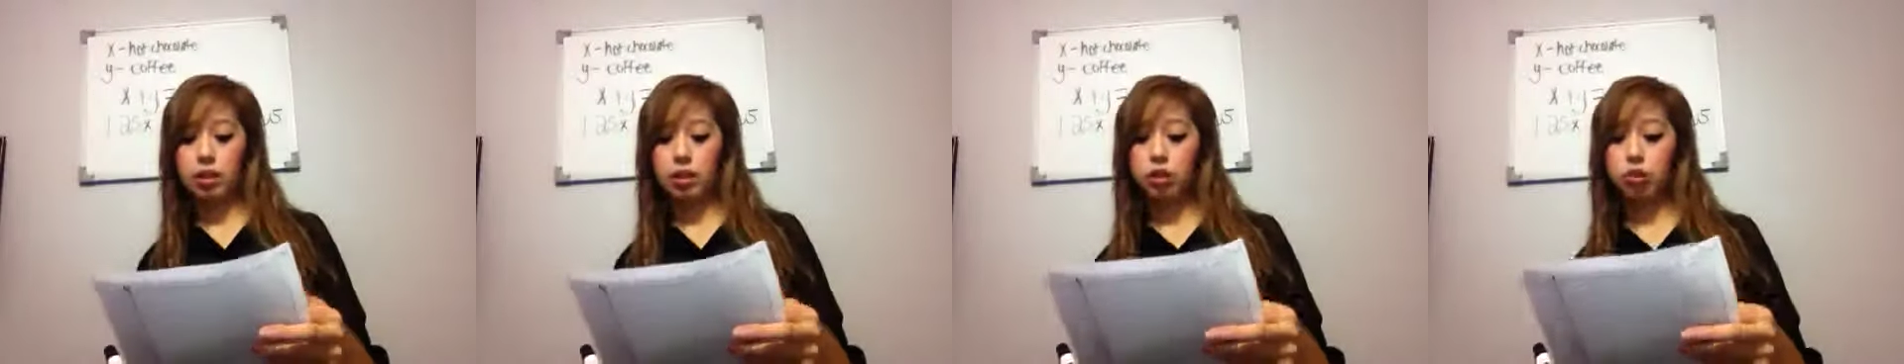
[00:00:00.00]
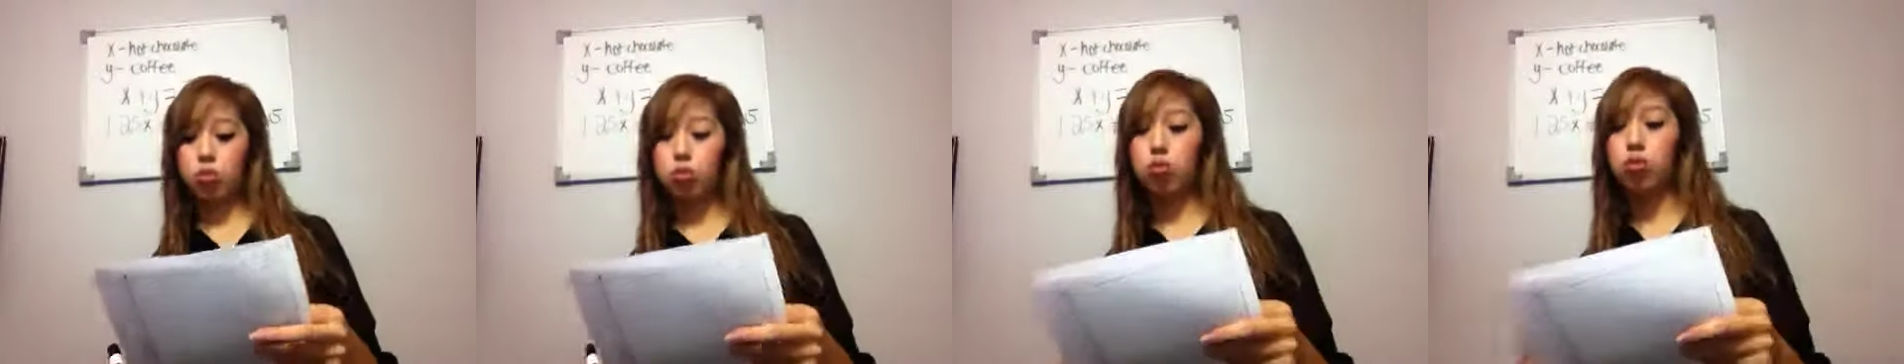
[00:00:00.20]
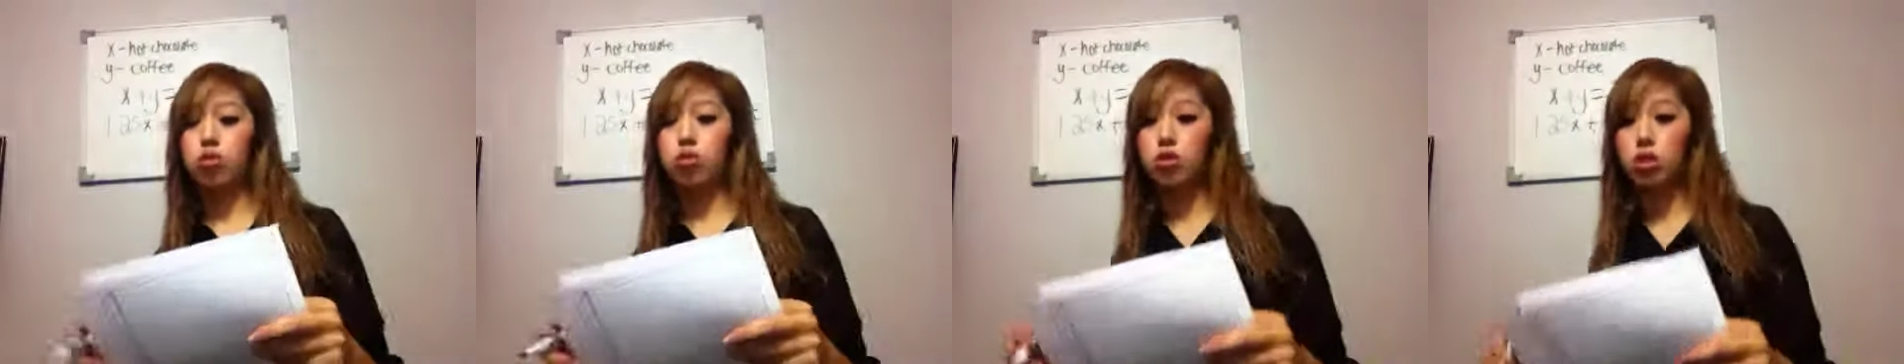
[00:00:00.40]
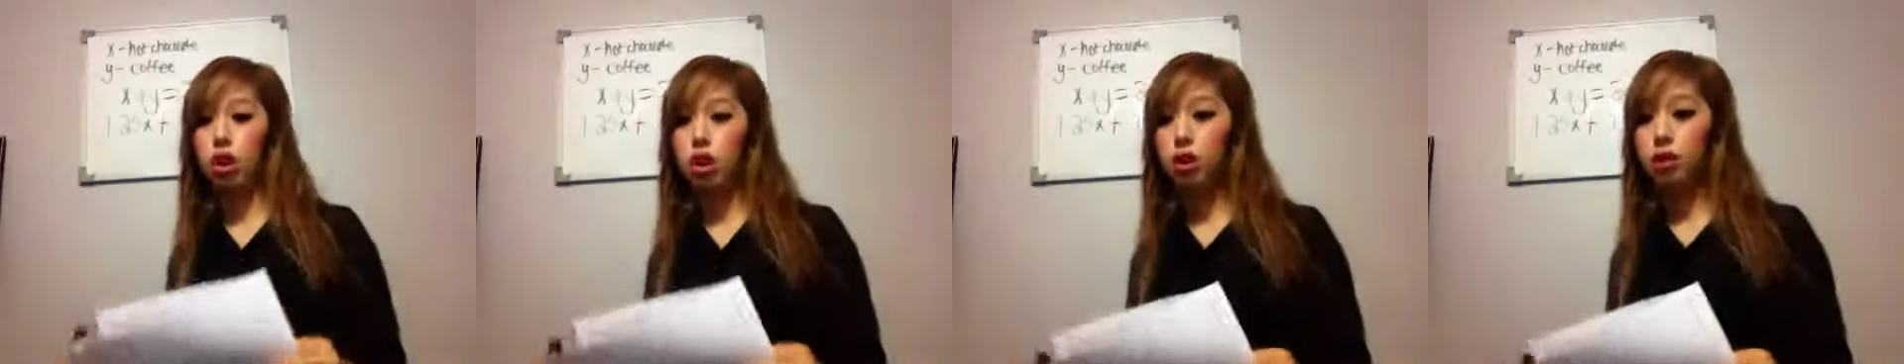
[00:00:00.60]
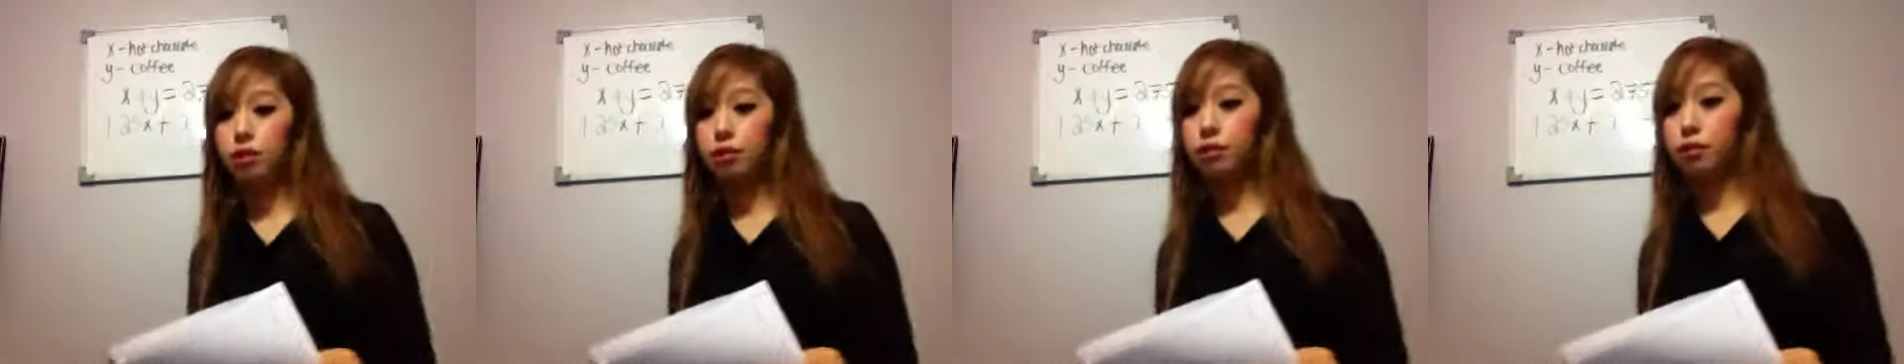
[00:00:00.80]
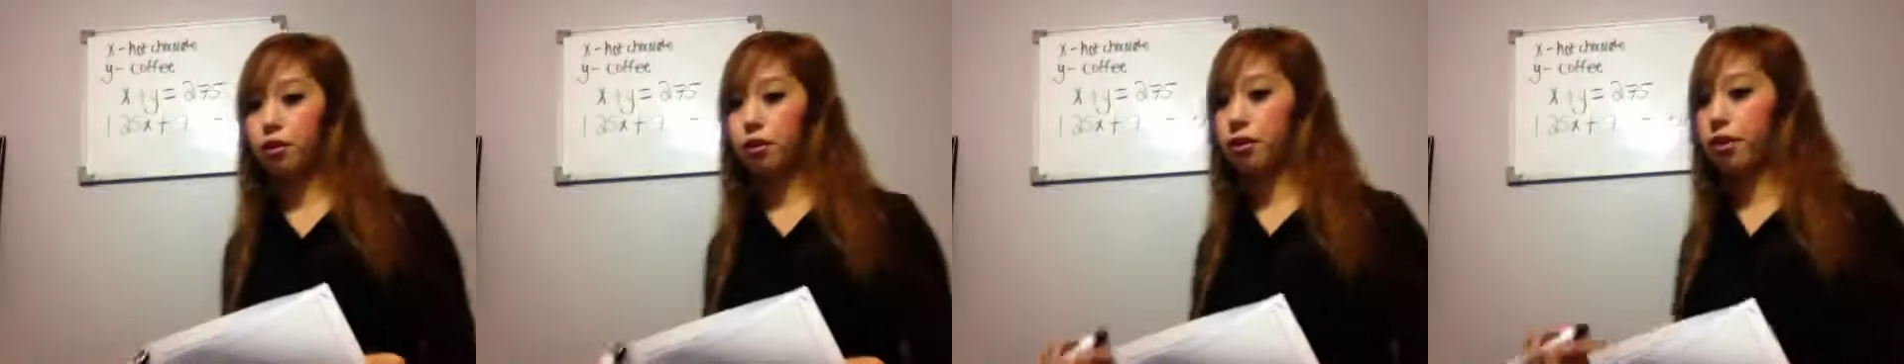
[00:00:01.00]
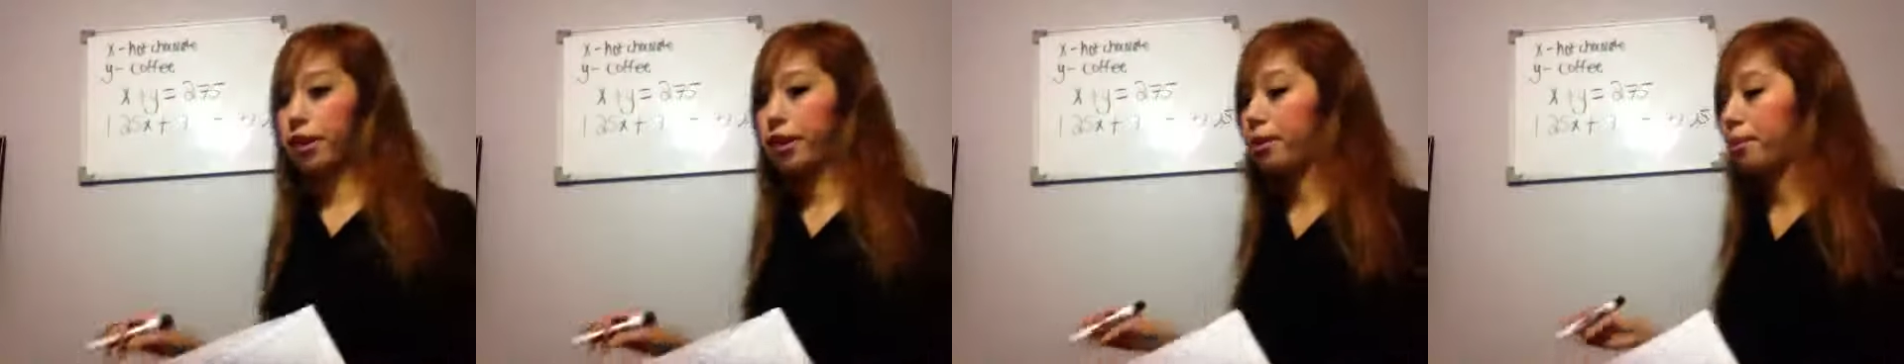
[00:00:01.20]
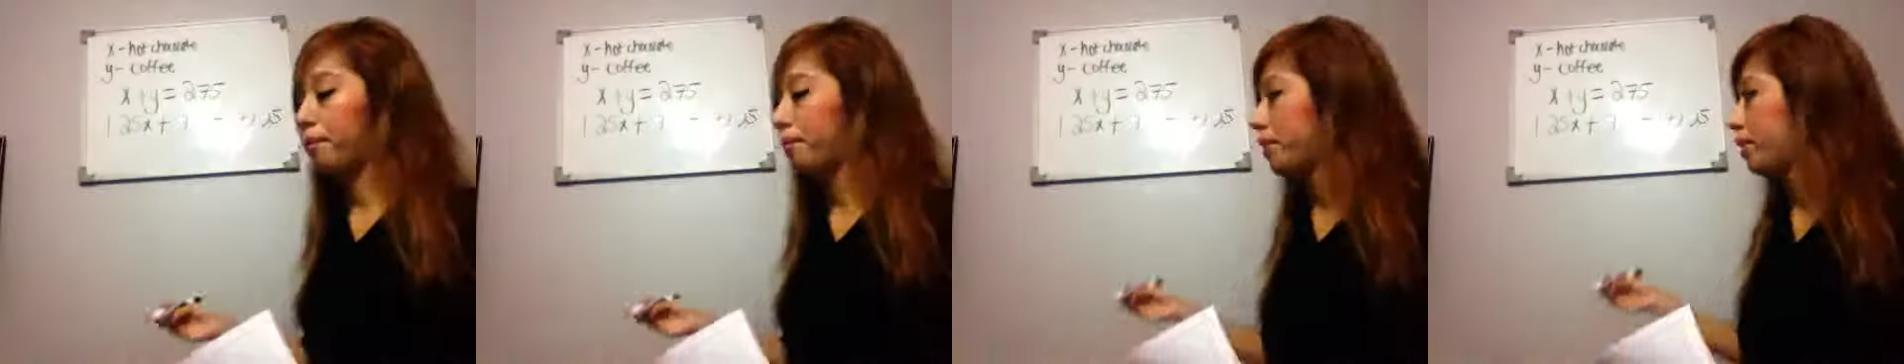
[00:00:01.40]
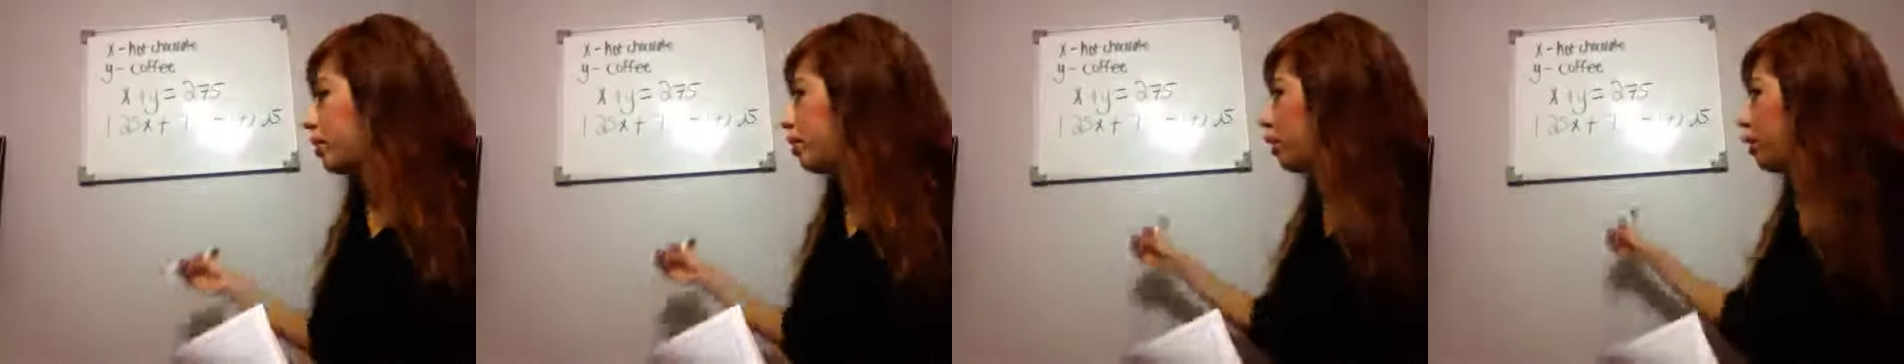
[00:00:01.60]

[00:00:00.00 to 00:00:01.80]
to solve for them,